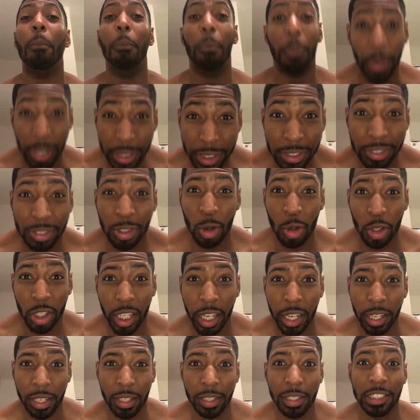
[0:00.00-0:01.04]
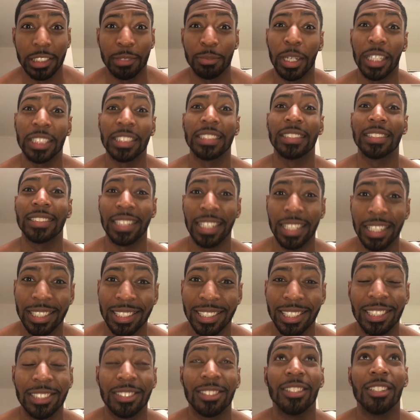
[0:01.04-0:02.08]
but it's okay because my skin
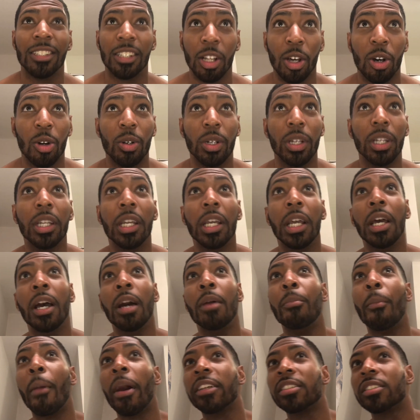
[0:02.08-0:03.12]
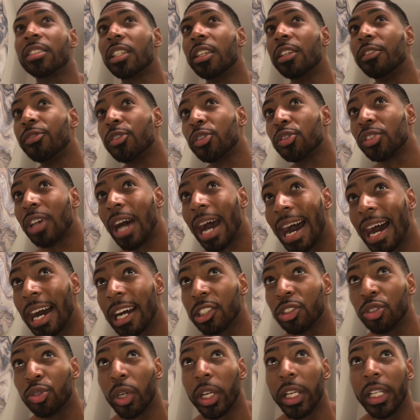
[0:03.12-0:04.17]
is glowing. My skin feels
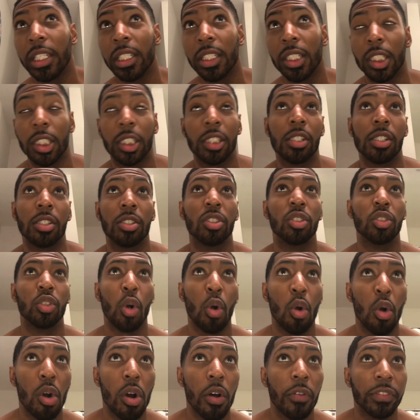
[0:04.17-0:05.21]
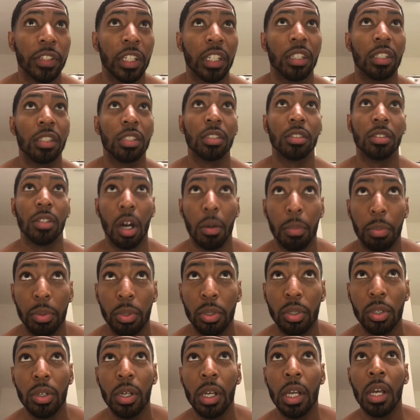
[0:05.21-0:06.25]
hydrated, it's soft, it's
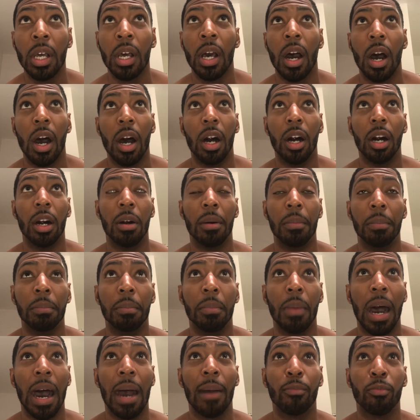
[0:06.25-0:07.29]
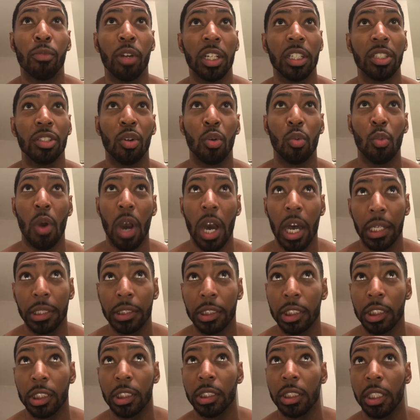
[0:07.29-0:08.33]
supple. I'm ready to
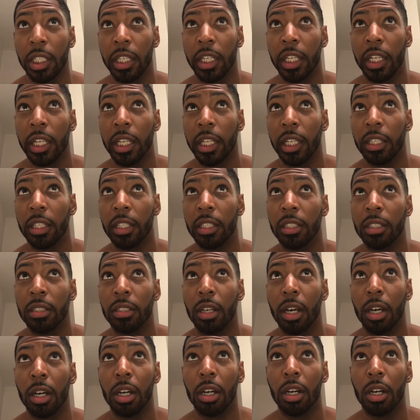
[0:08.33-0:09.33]
wash it and